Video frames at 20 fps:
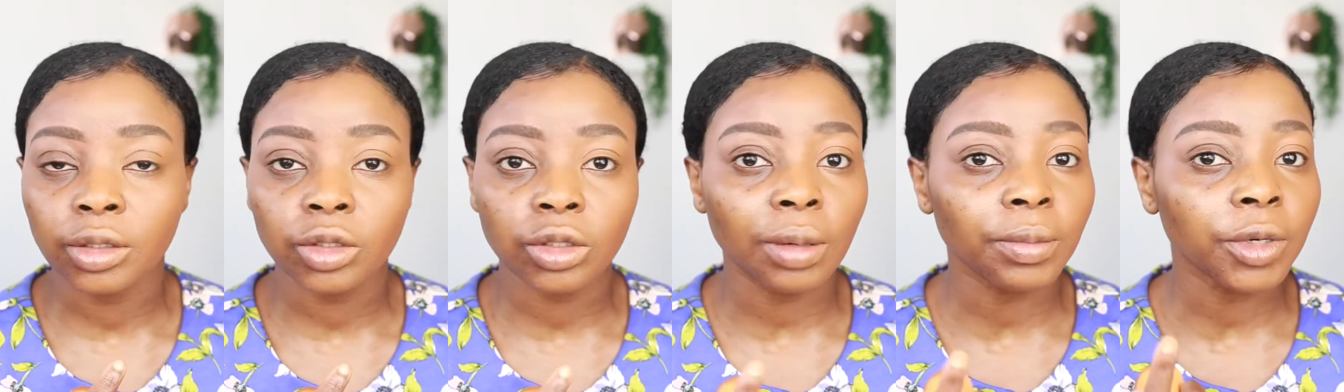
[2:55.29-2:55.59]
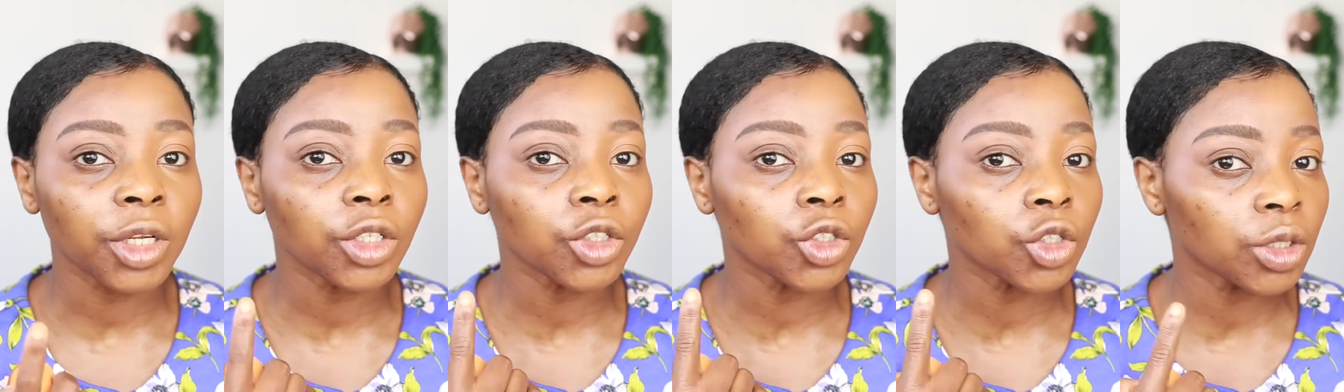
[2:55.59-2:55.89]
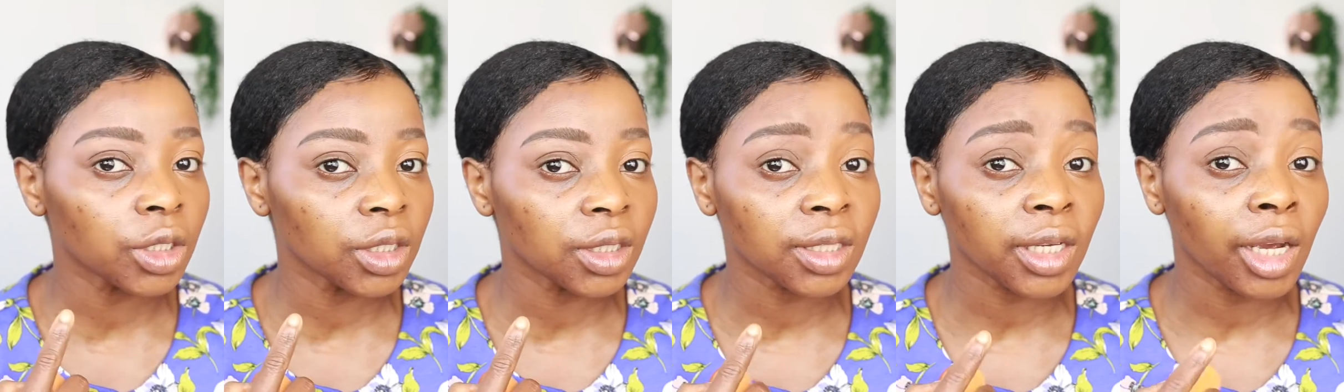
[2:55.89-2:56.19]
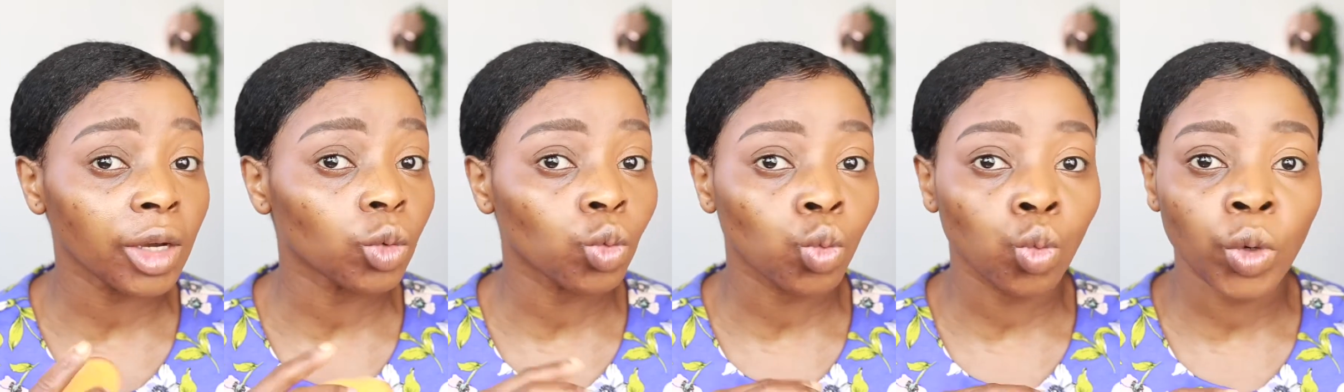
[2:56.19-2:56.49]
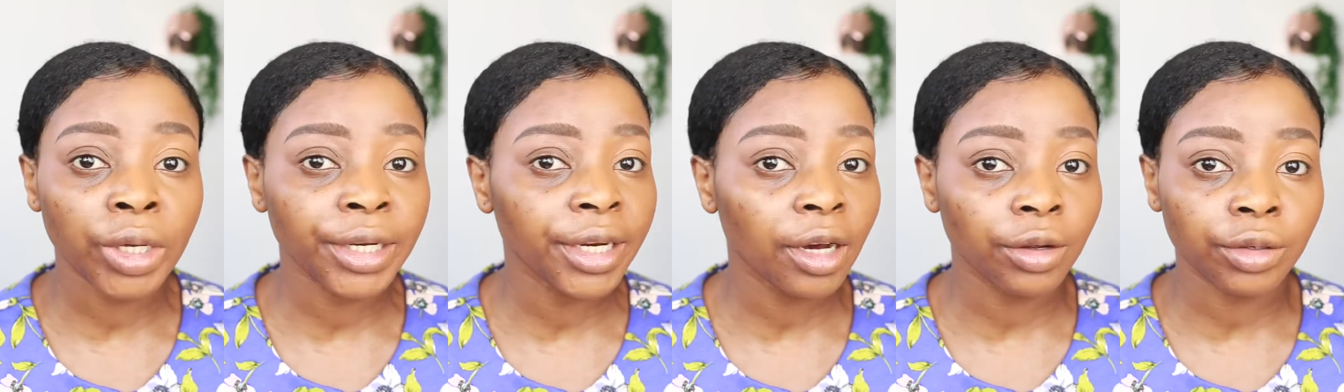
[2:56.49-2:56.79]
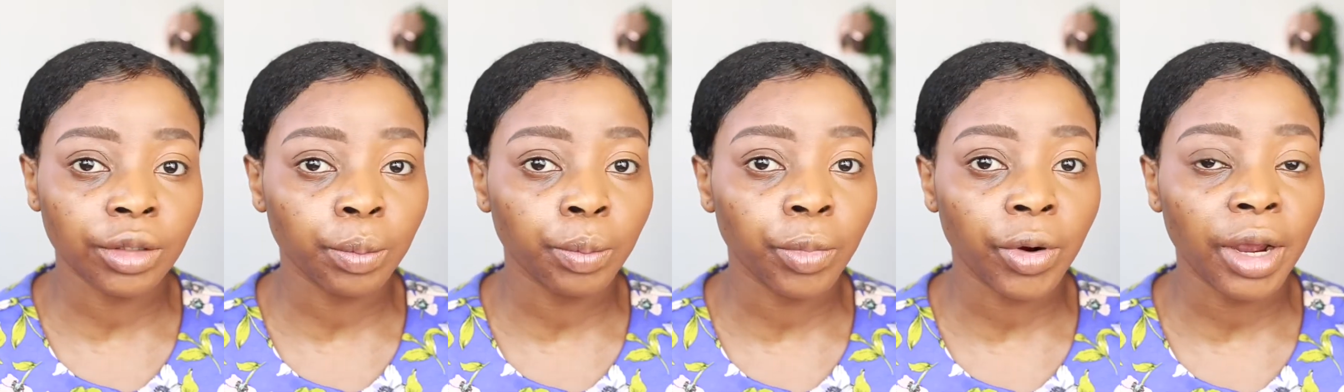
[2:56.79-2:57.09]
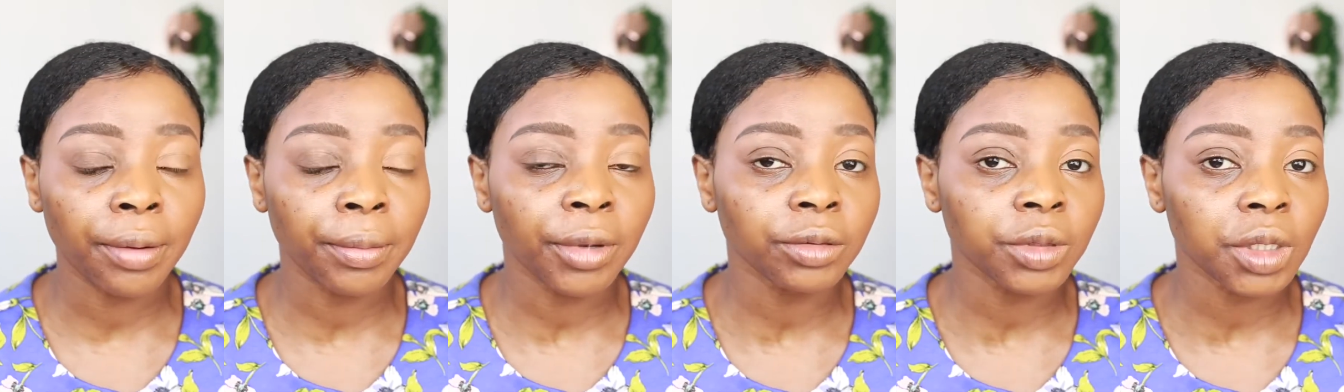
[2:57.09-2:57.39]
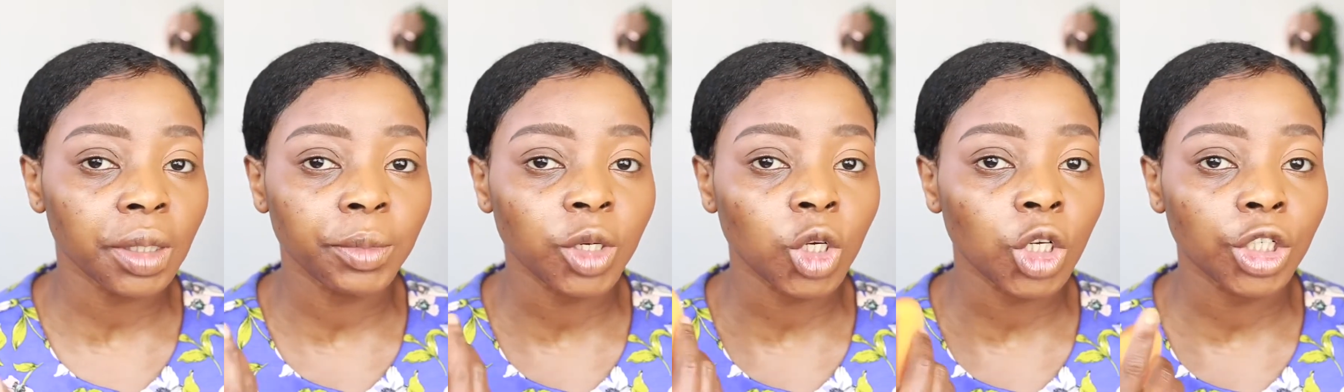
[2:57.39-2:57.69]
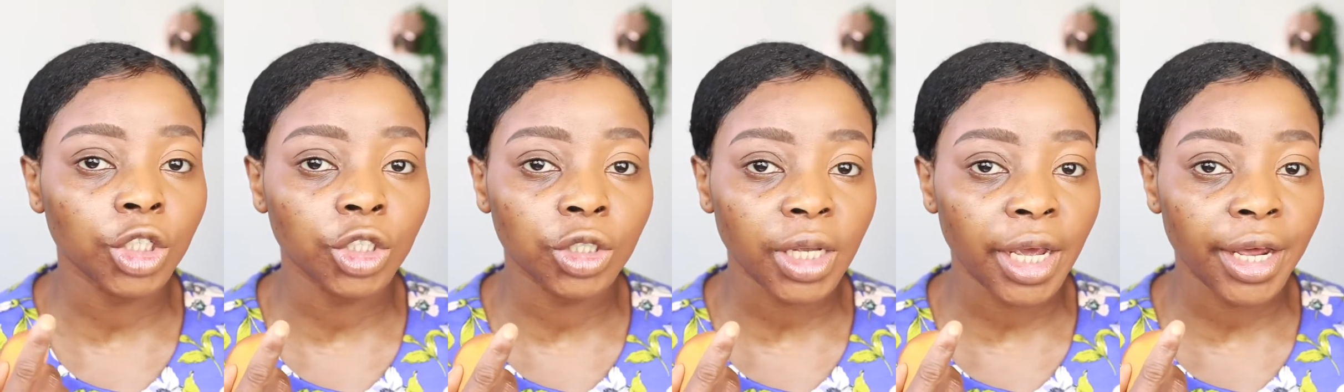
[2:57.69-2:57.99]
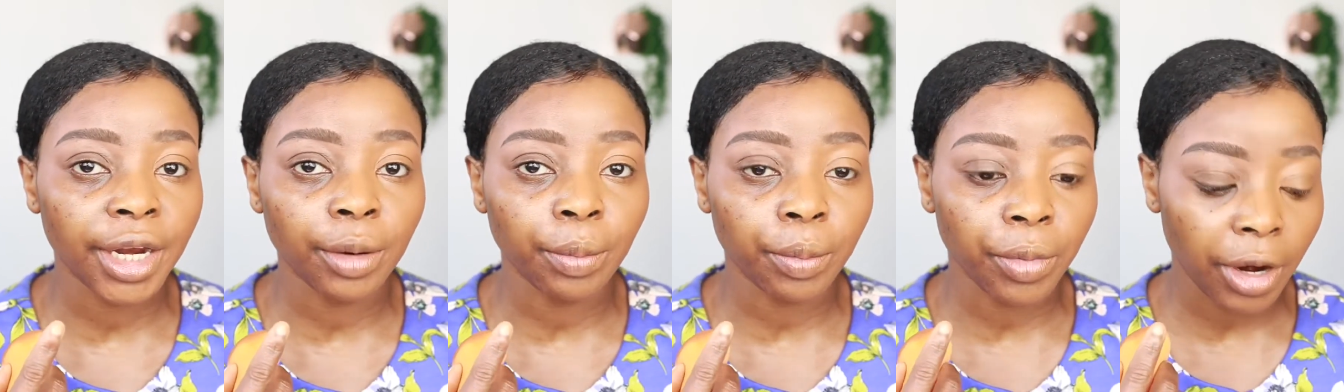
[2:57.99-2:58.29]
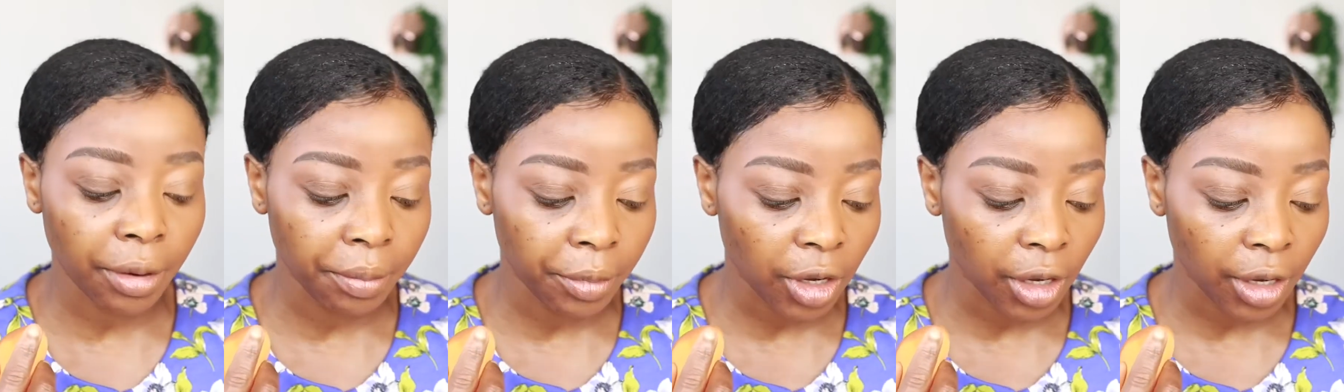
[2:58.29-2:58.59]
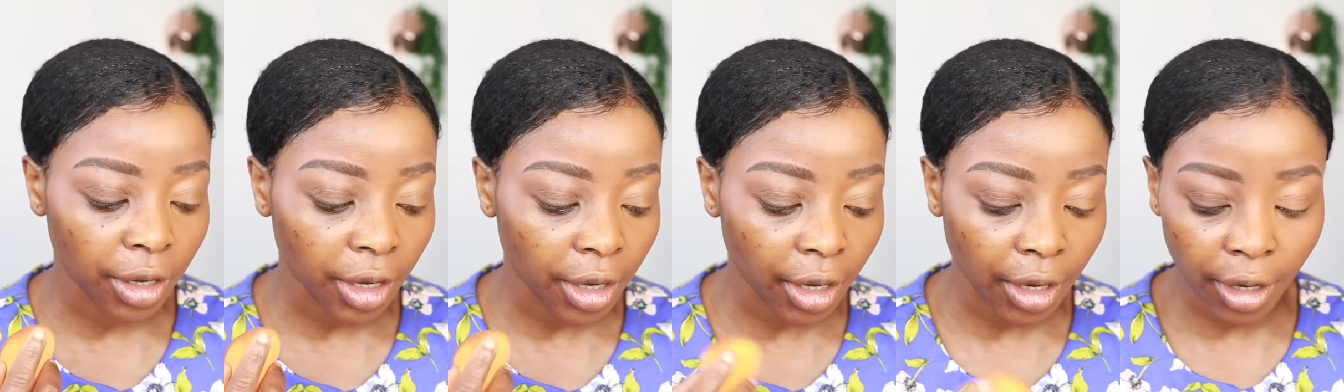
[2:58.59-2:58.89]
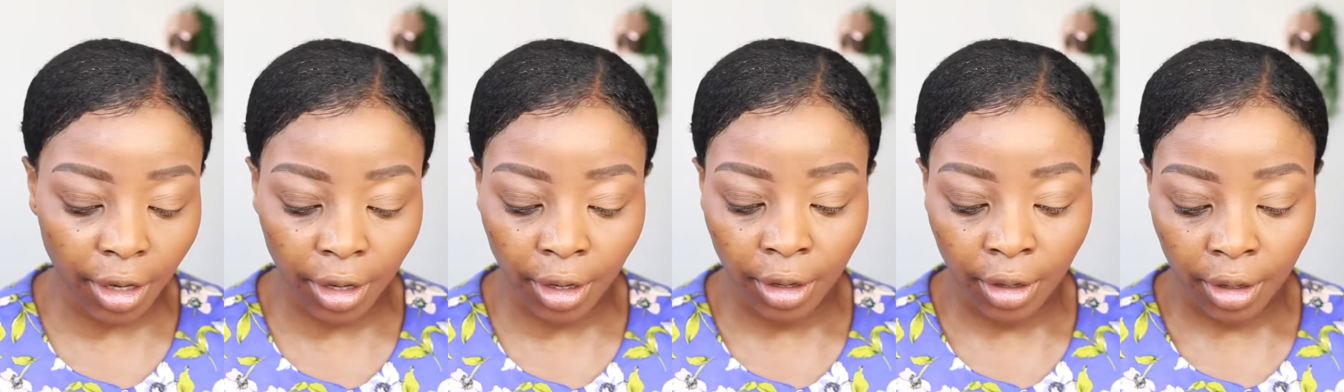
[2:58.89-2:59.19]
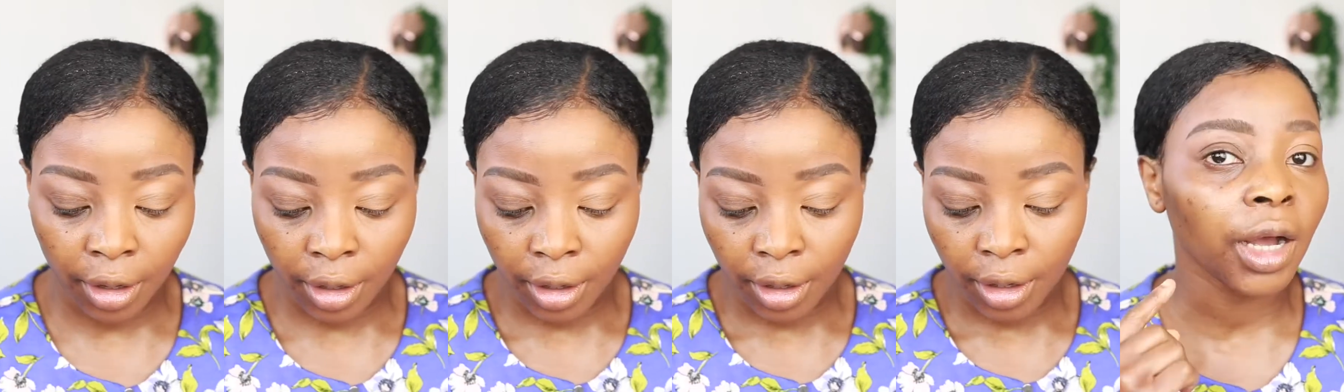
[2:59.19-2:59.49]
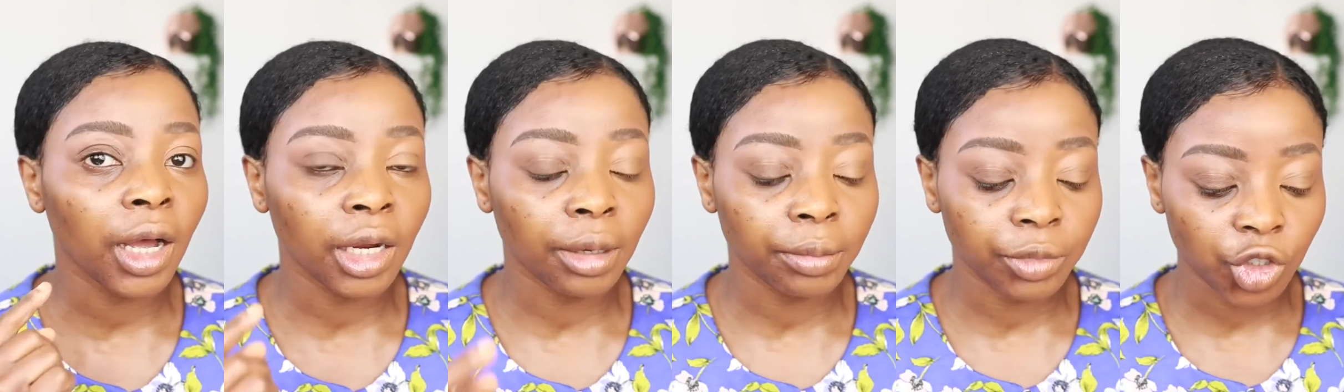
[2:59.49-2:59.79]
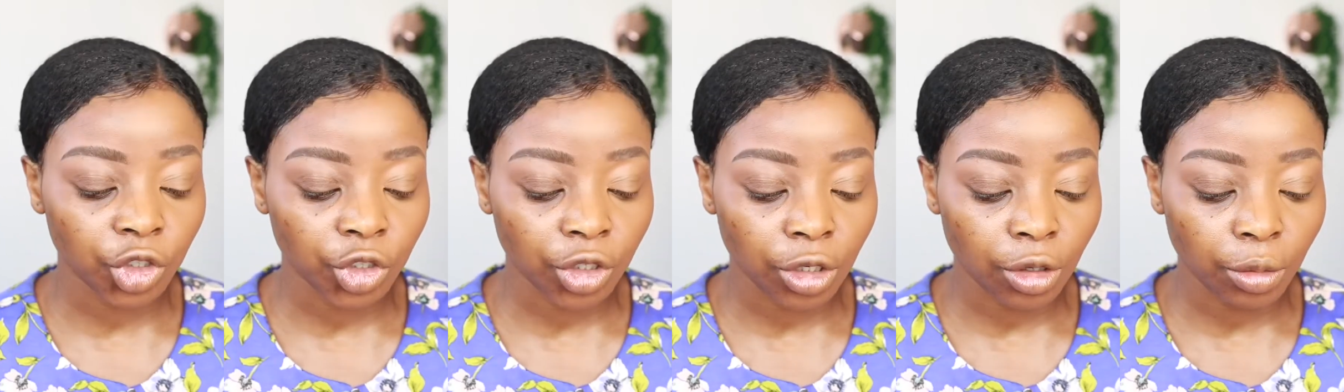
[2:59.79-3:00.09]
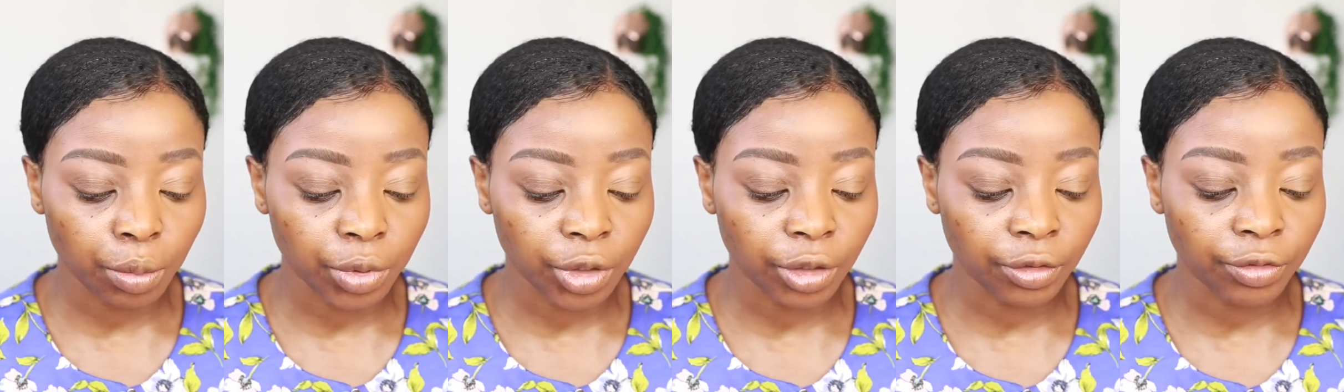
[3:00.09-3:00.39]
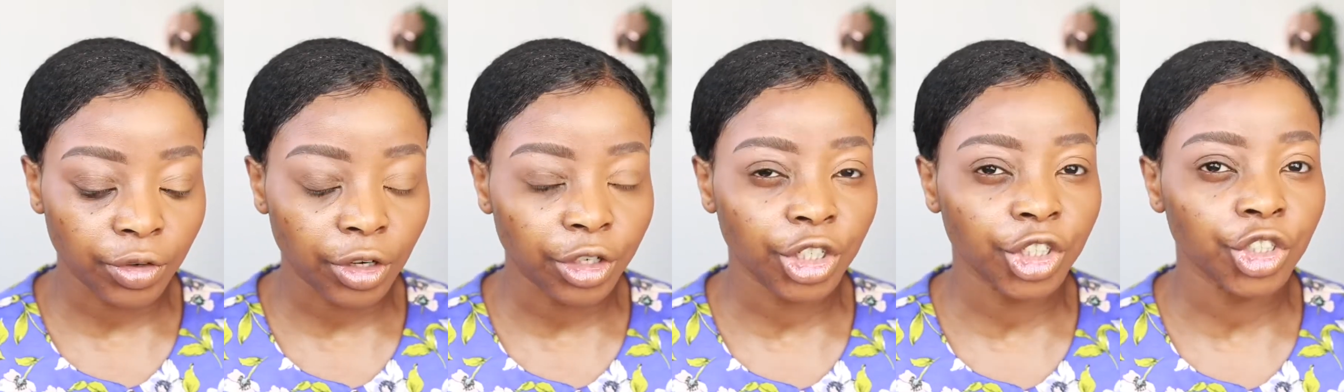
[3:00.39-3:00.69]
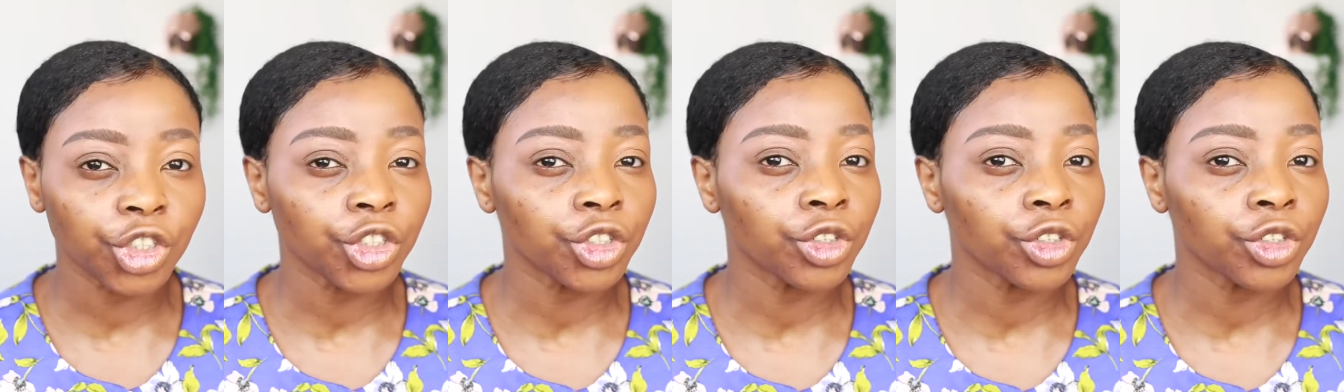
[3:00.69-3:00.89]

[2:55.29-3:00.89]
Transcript: So I'm gonna do this side without the primer, so I'm not gonna use any primer here, and I'm just gonna put the foundation